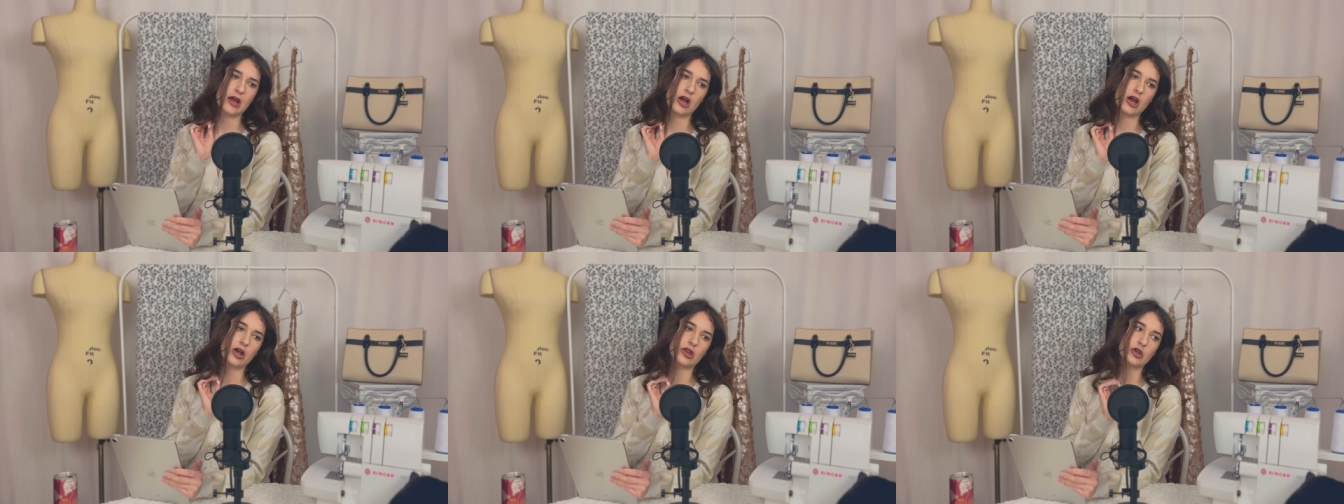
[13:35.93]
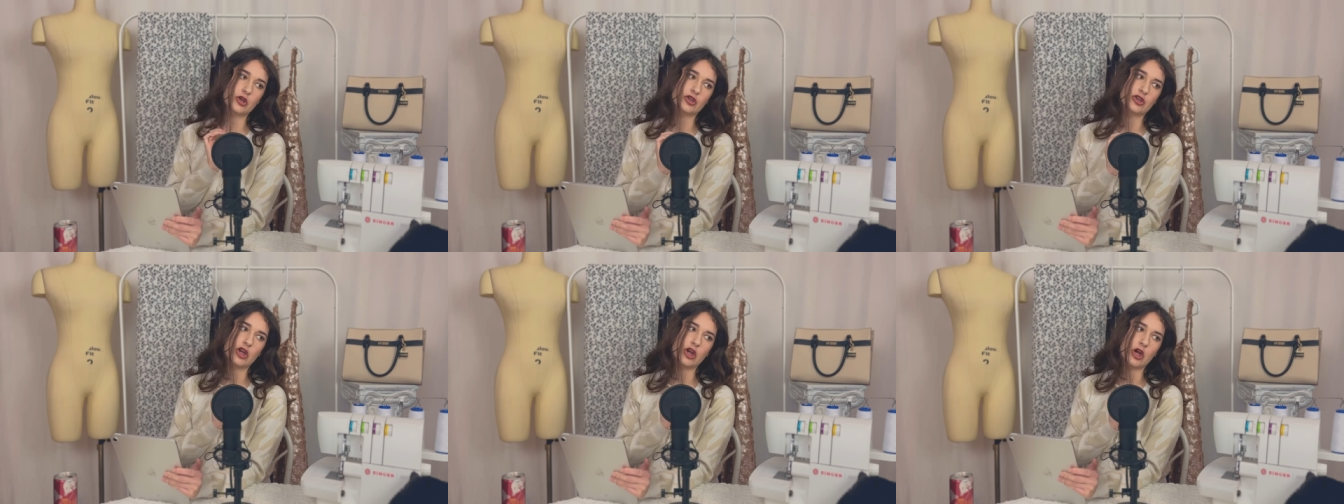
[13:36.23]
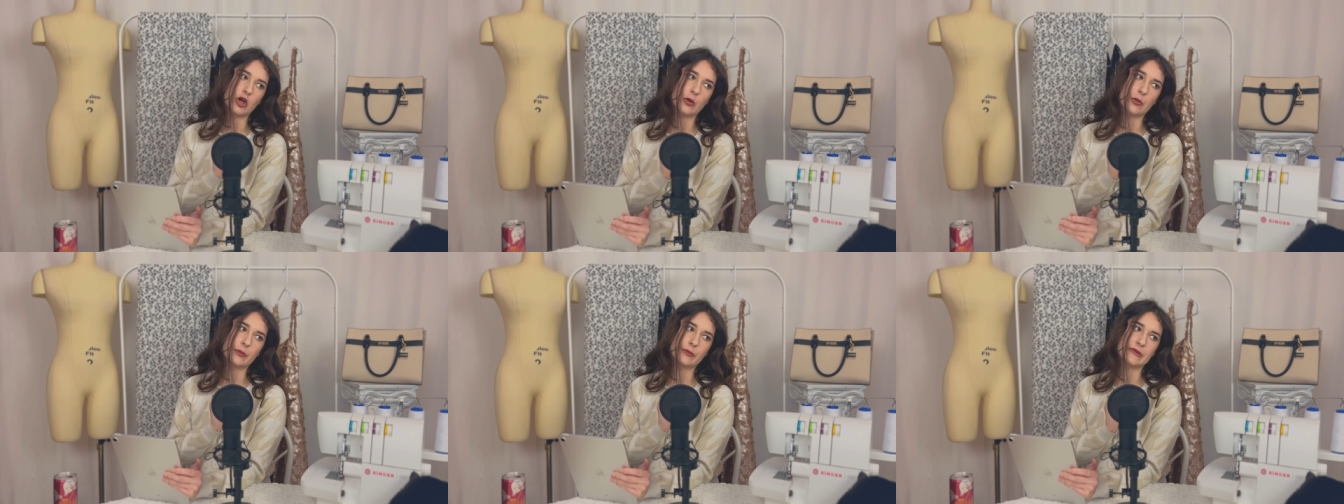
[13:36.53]
other
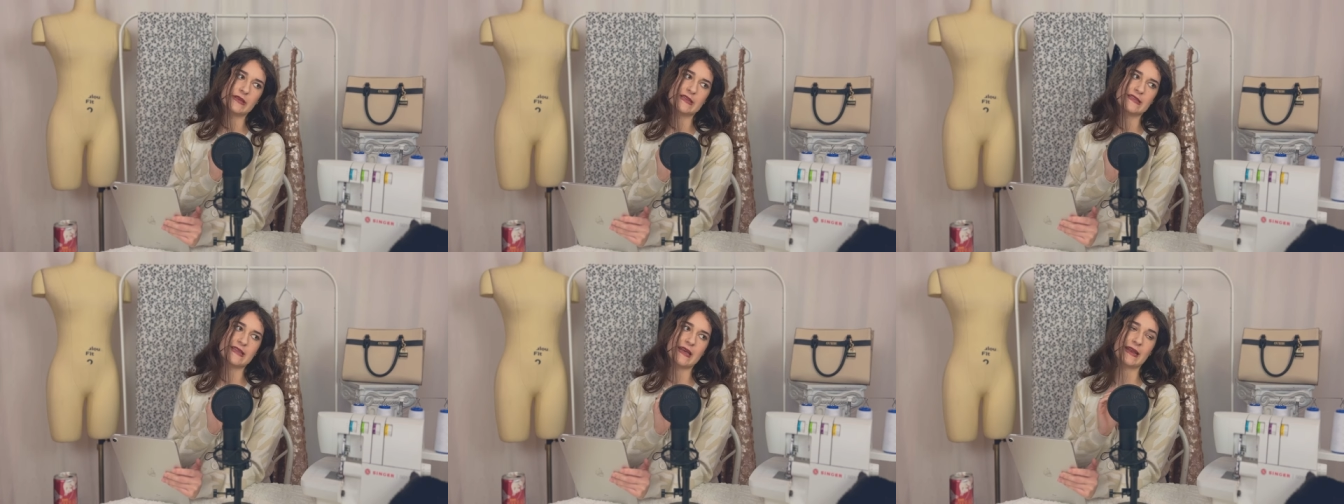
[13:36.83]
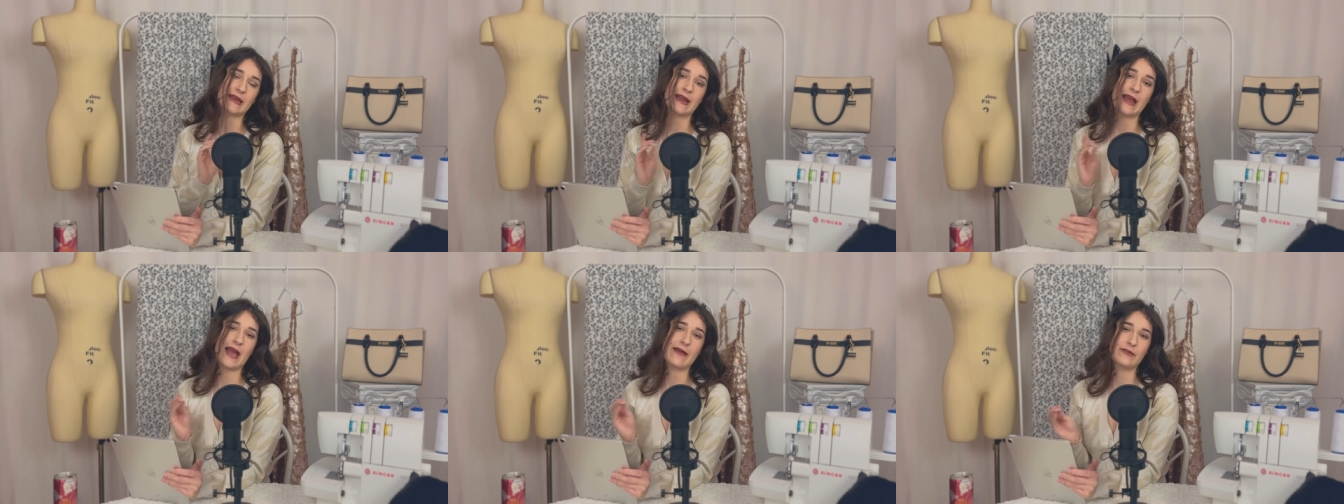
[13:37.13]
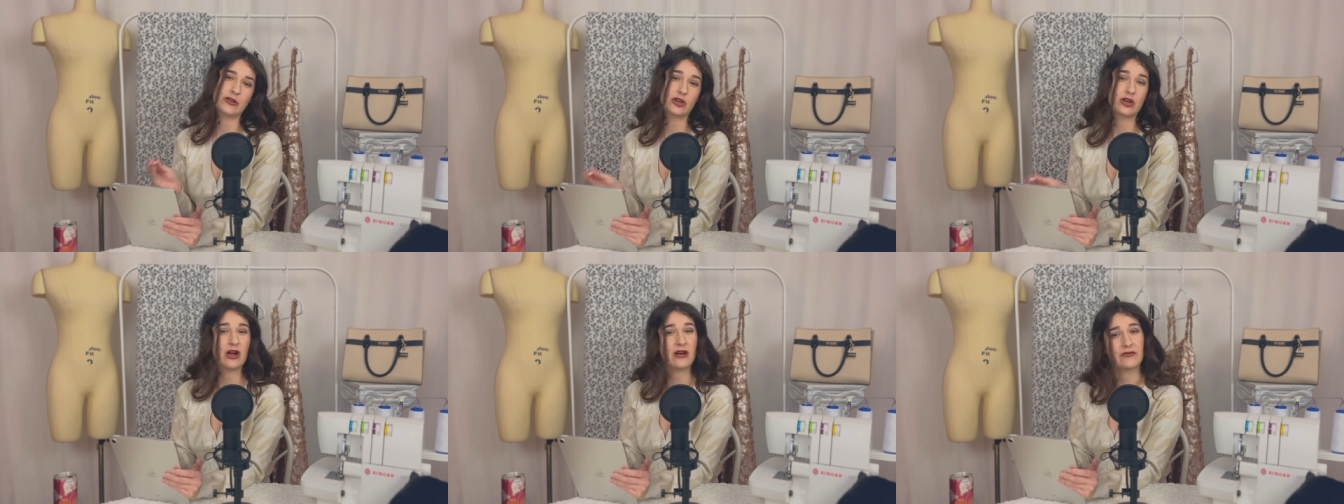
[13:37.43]
terms that I
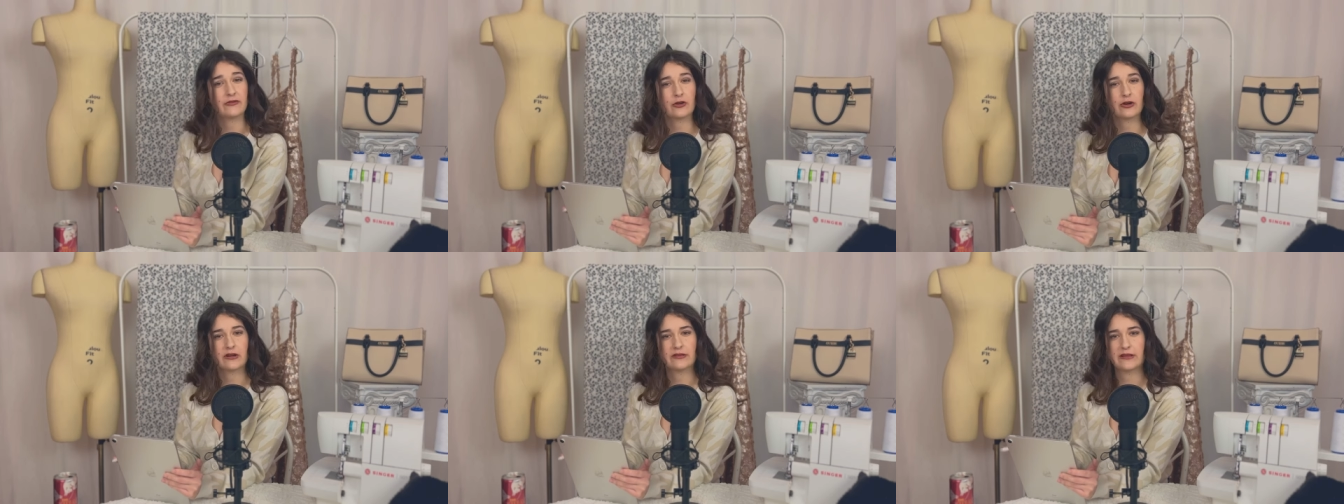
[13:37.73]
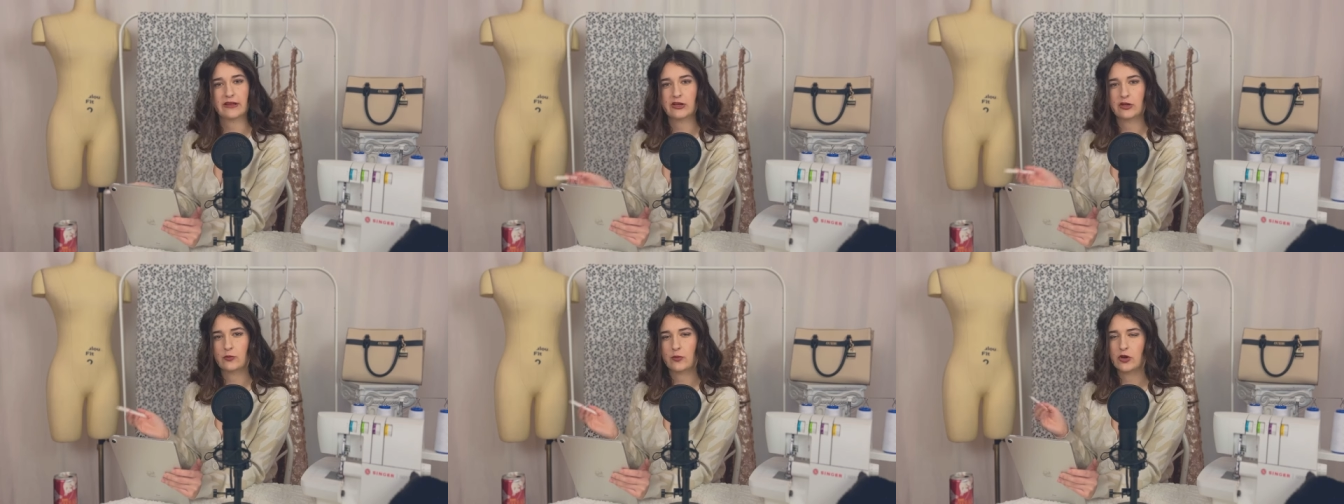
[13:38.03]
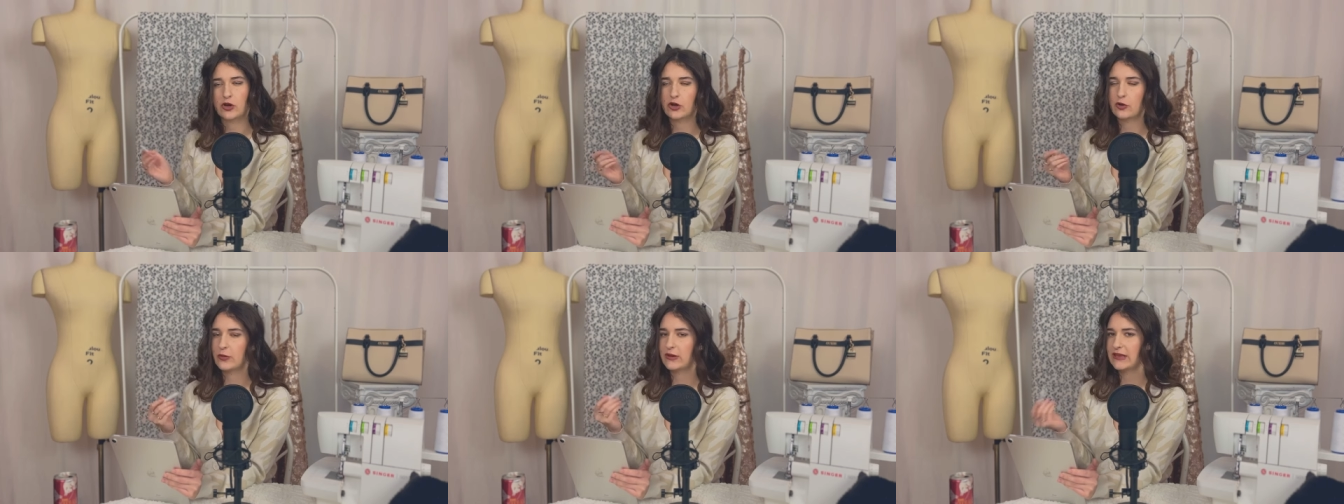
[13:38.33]
haven't covered and that you
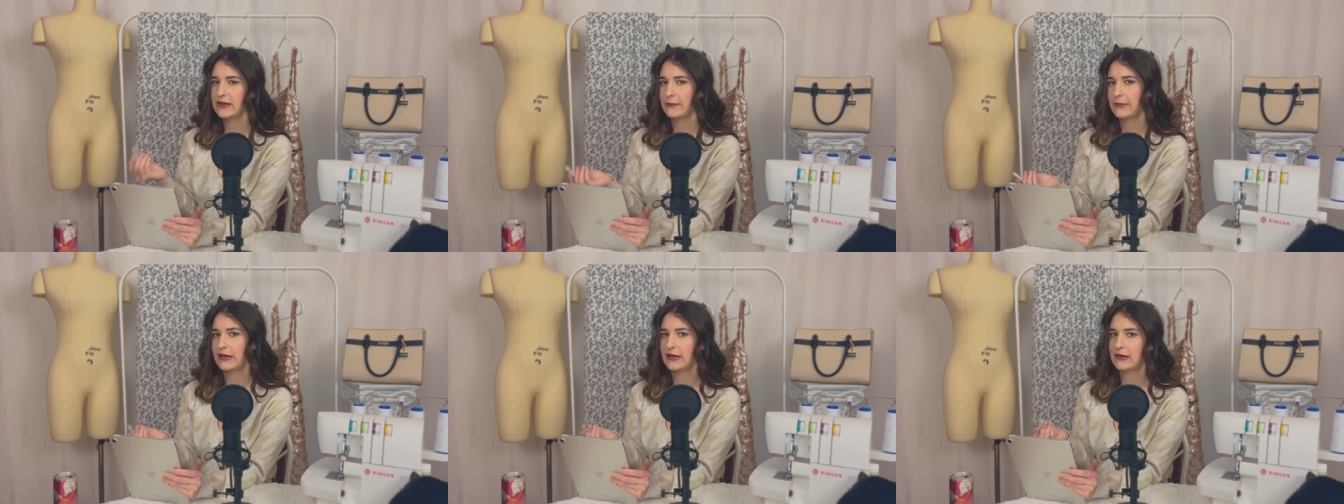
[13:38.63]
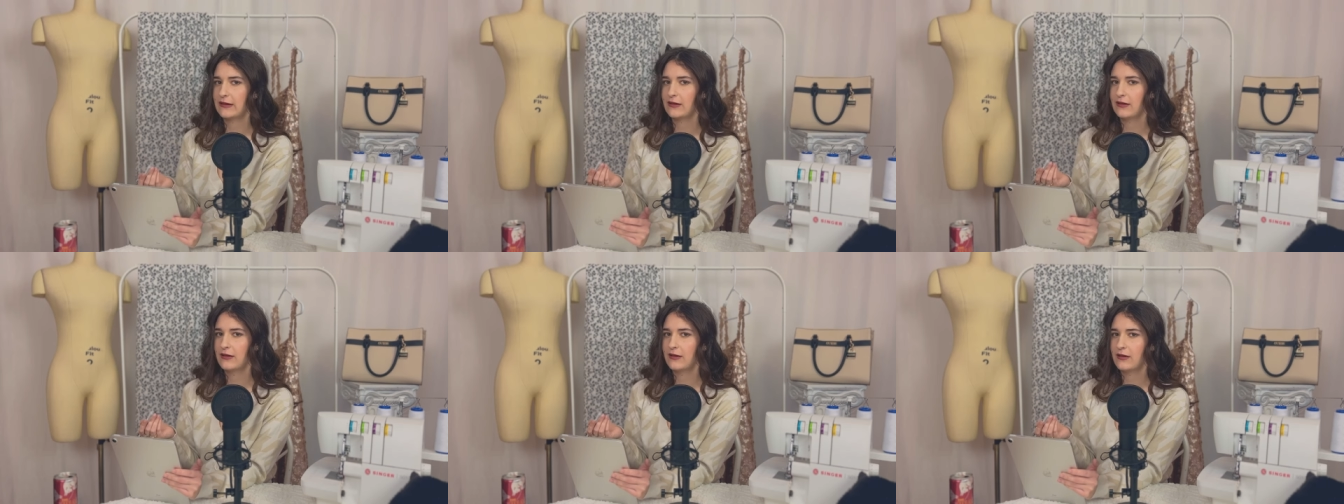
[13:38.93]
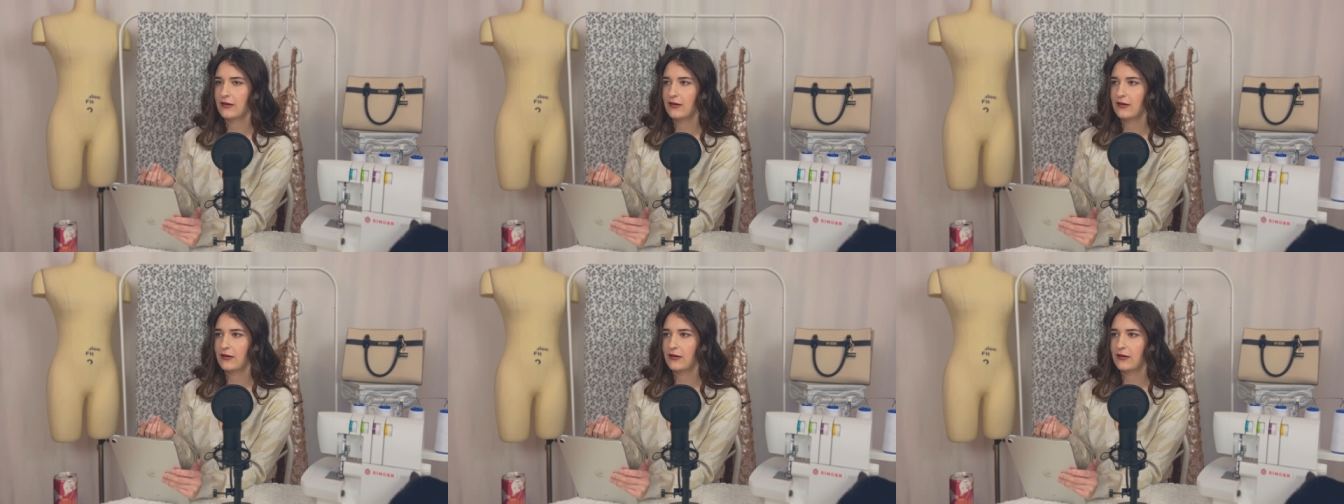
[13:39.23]
want to know what they mean,